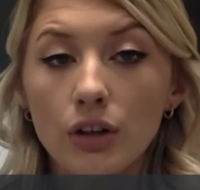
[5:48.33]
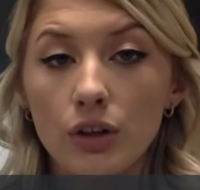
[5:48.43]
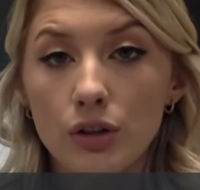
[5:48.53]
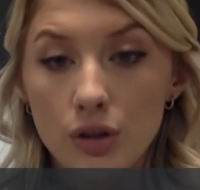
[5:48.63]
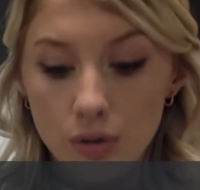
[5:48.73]
to
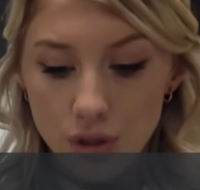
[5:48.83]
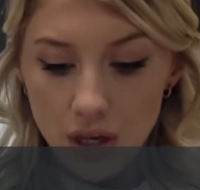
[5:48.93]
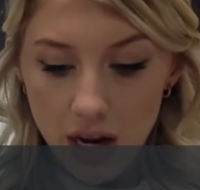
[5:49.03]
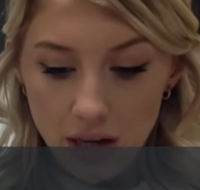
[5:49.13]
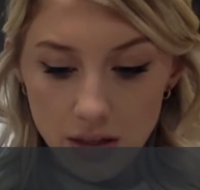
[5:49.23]

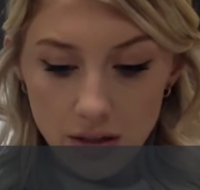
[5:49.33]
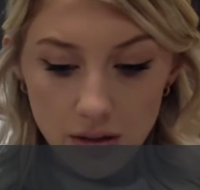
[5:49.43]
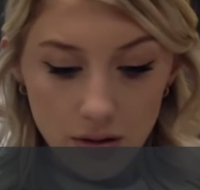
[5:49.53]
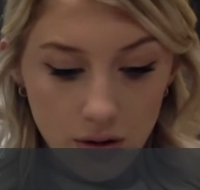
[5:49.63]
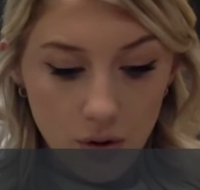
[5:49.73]
dissociate
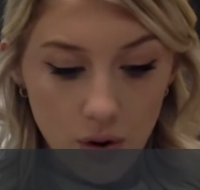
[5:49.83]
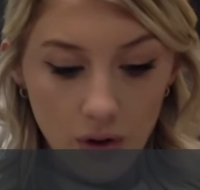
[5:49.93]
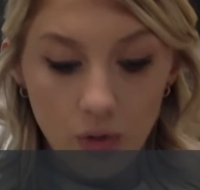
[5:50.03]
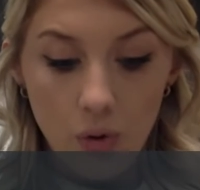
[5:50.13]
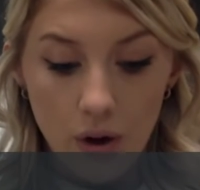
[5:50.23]
the
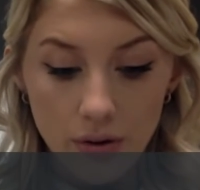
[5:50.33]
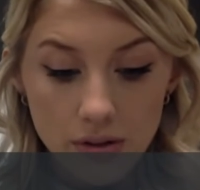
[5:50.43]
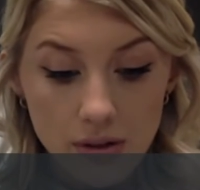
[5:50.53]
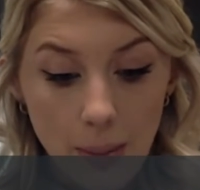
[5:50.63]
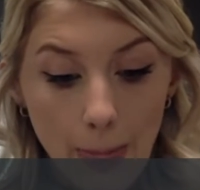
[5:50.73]
coiled coils.